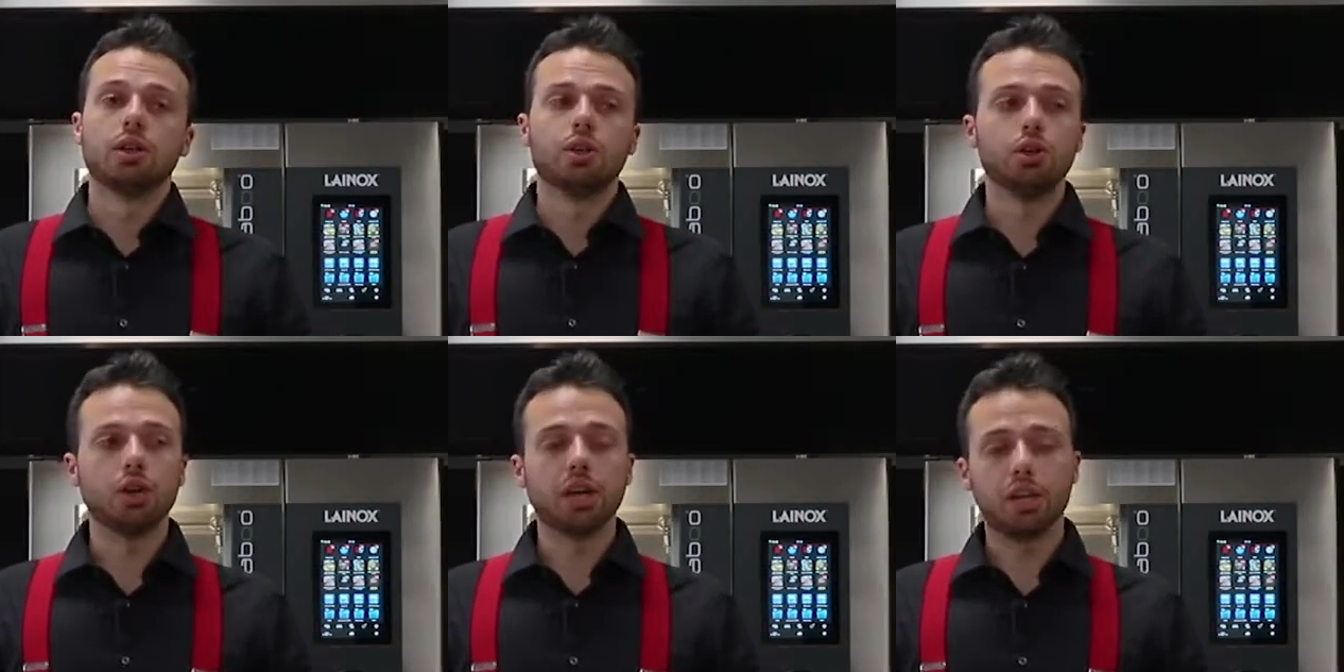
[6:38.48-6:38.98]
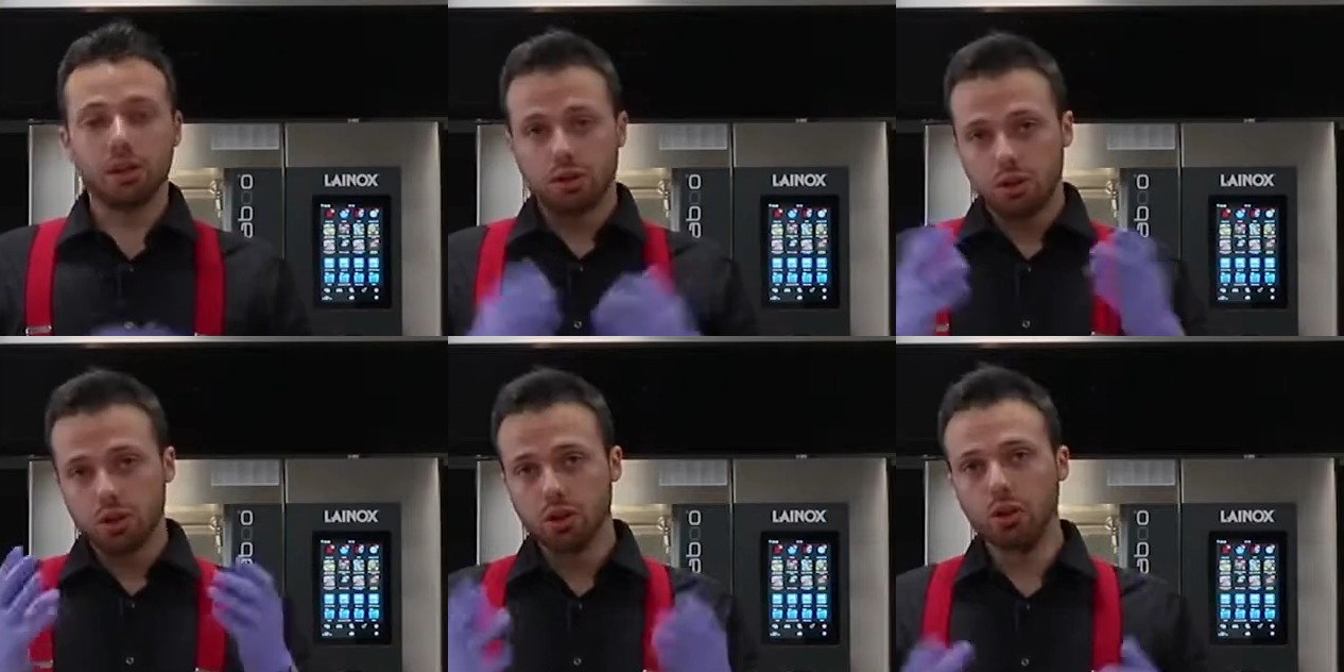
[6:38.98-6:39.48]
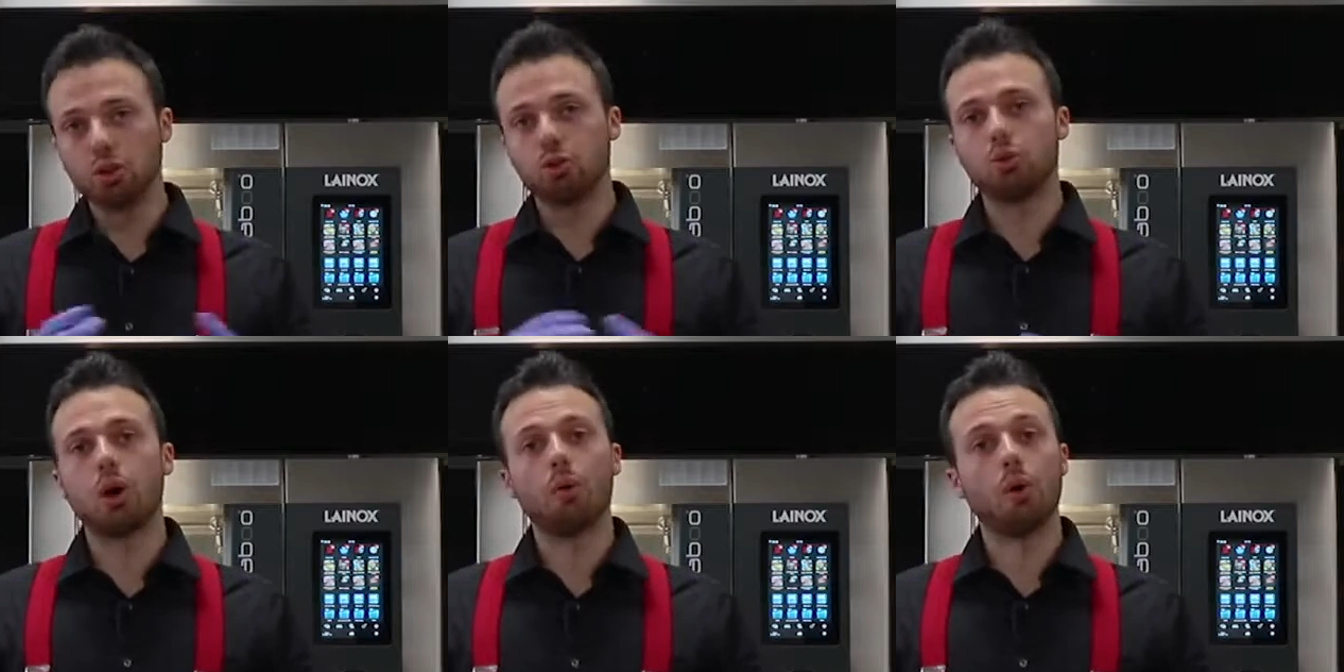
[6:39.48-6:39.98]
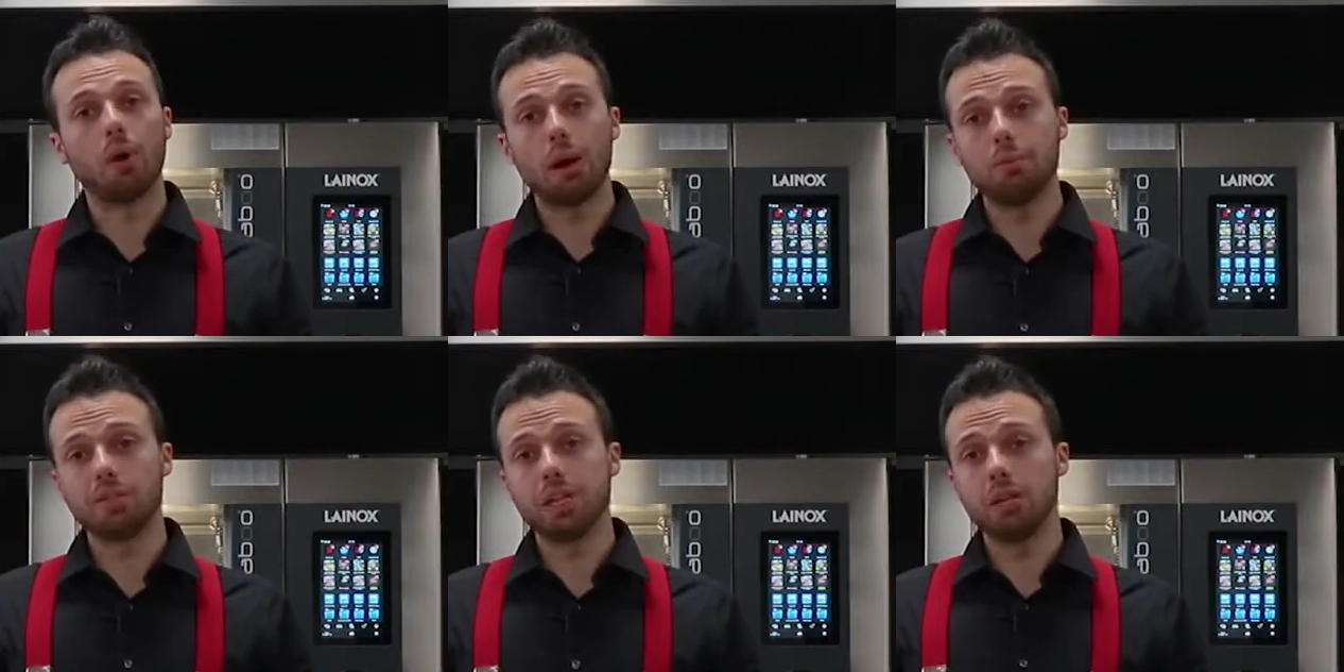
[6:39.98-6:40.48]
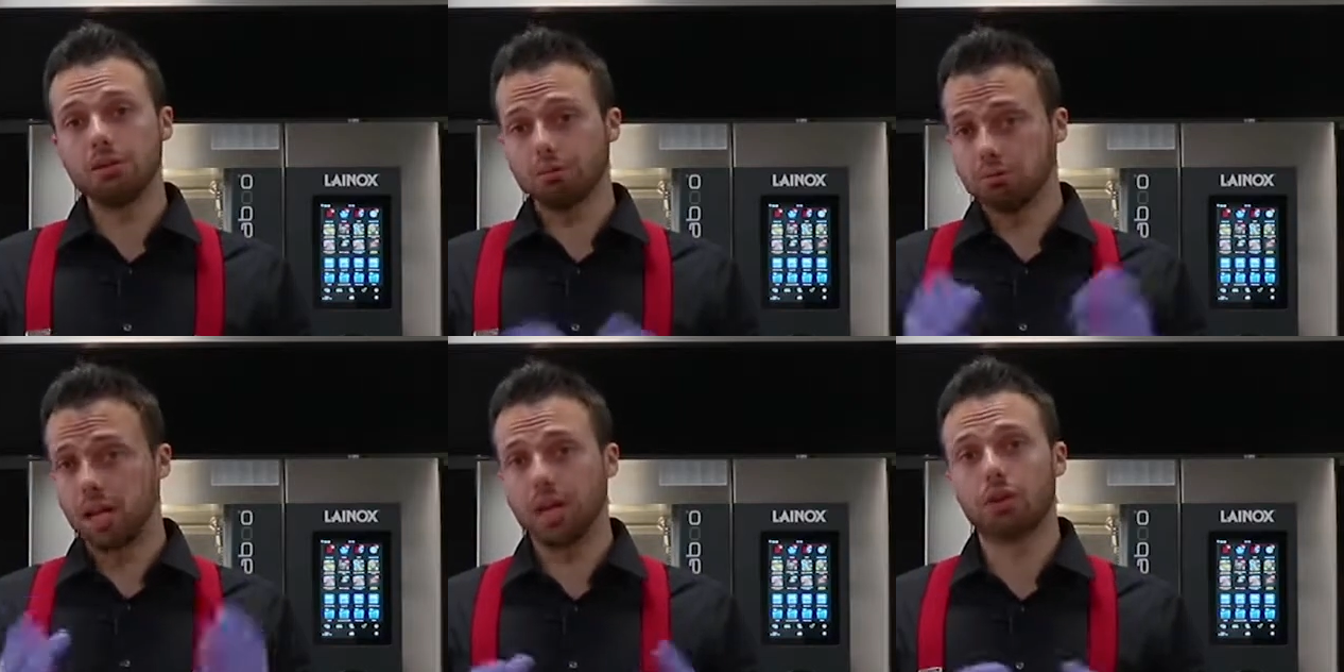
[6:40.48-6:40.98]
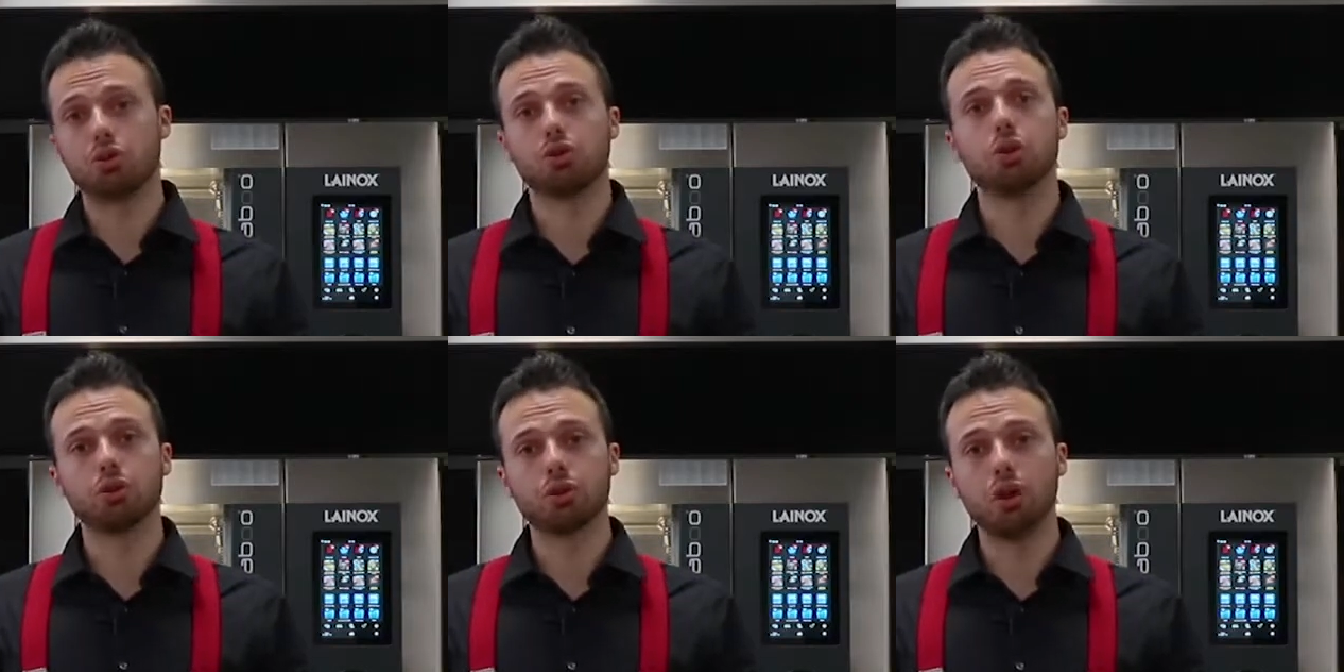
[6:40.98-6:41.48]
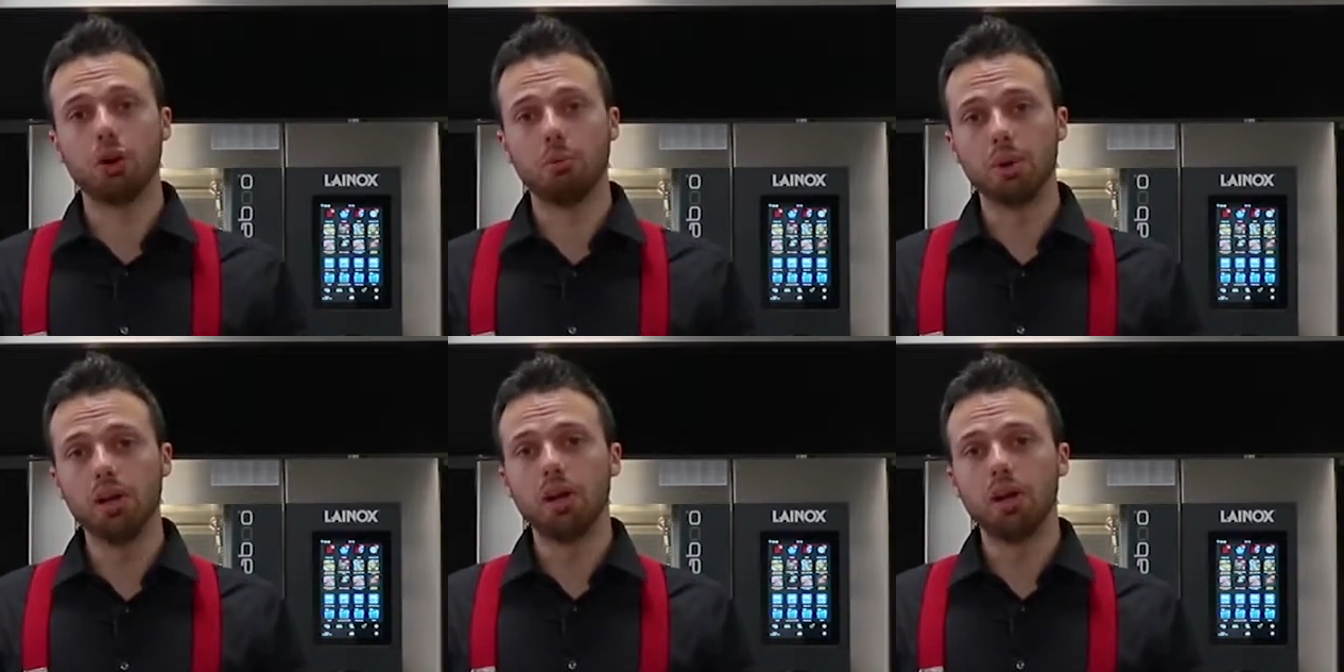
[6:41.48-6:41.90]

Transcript: you can go to our website, Lainox.com,